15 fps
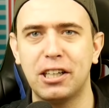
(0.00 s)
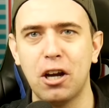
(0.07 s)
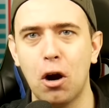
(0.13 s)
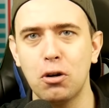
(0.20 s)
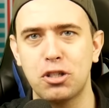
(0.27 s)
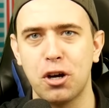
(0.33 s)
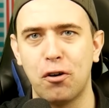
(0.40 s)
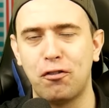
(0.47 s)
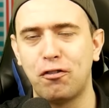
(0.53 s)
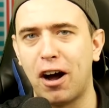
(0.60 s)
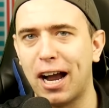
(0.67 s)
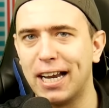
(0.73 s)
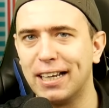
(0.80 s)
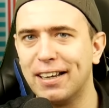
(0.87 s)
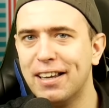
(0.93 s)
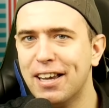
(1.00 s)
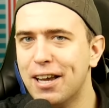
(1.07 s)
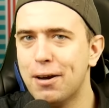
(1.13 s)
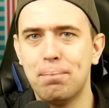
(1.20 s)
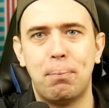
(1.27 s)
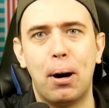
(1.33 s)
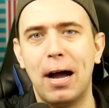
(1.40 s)
Gojo fight,
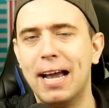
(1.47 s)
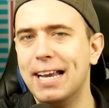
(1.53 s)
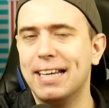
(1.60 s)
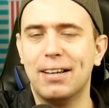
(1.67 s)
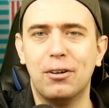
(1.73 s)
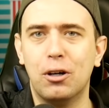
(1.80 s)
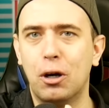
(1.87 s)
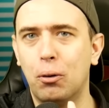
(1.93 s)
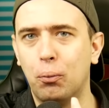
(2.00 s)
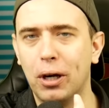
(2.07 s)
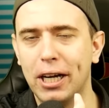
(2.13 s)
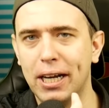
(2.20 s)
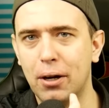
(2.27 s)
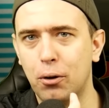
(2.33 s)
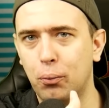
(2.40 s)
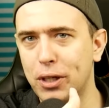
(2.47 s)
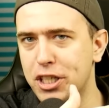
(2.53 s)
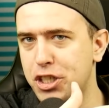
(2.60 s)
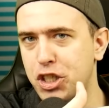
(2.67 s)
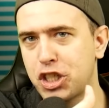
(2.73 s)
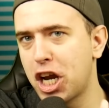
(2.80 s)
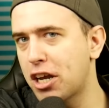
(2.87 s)
but we
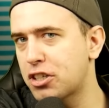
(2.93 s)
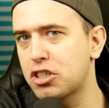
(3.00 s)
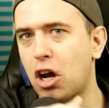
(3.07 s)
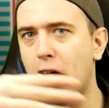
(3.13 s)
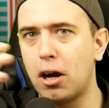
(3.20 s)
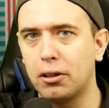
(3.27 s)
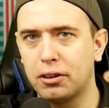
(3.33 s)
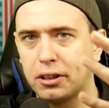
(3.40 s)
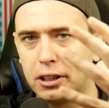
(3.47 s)
just saw,